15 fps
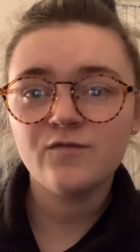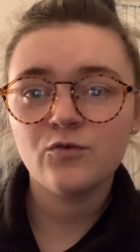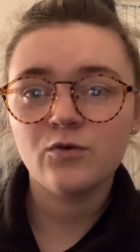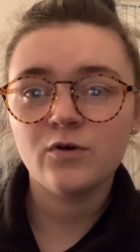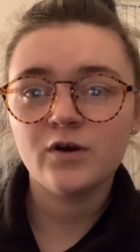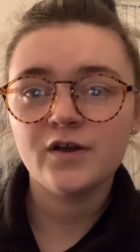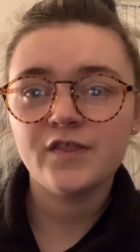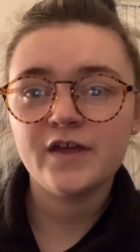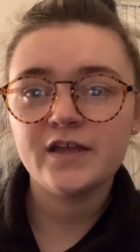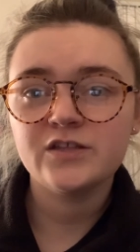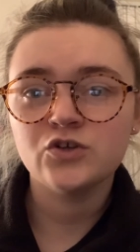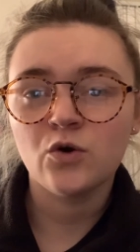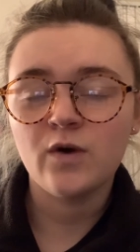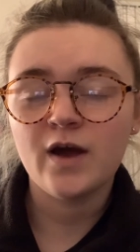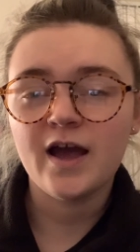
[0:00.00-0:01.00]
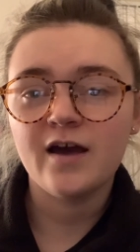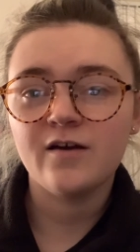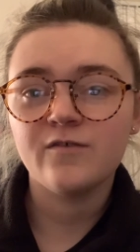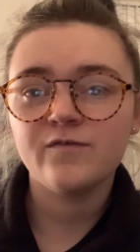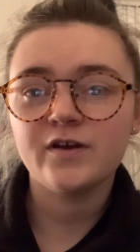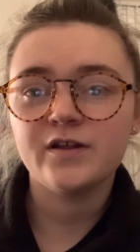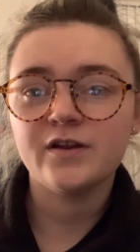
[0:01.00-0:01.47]
or they don't have
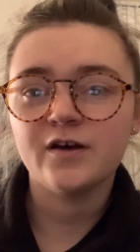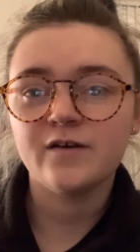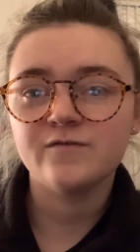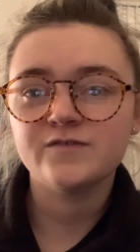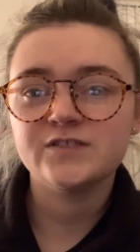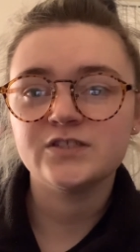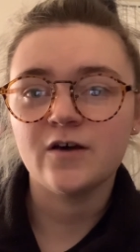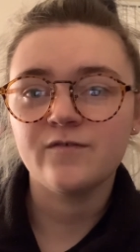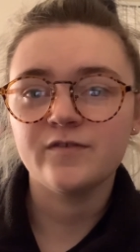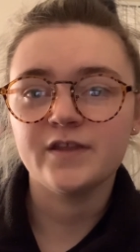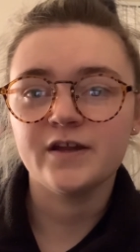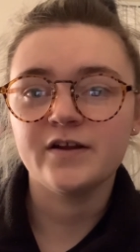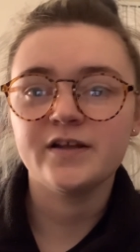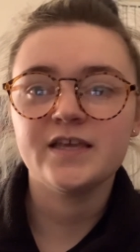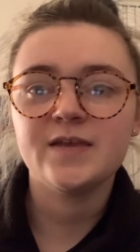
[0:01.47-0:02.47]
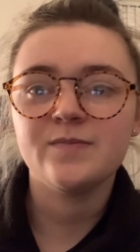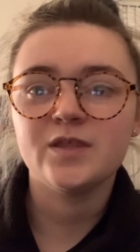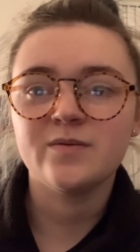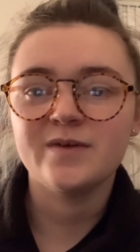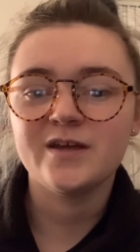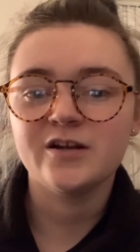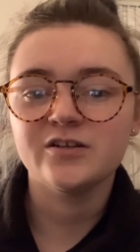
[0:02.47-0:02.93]
enough stuff in there to keep
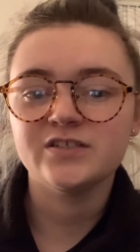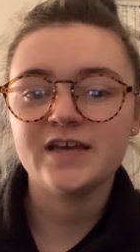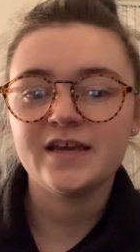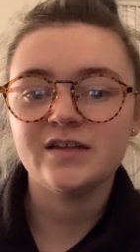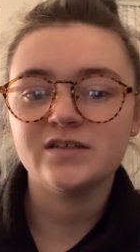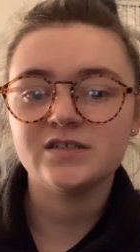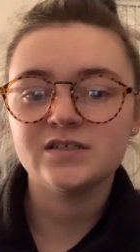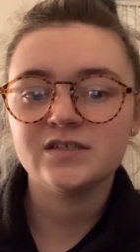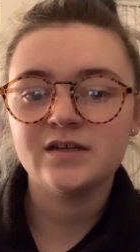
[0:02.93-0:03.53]
them entertained.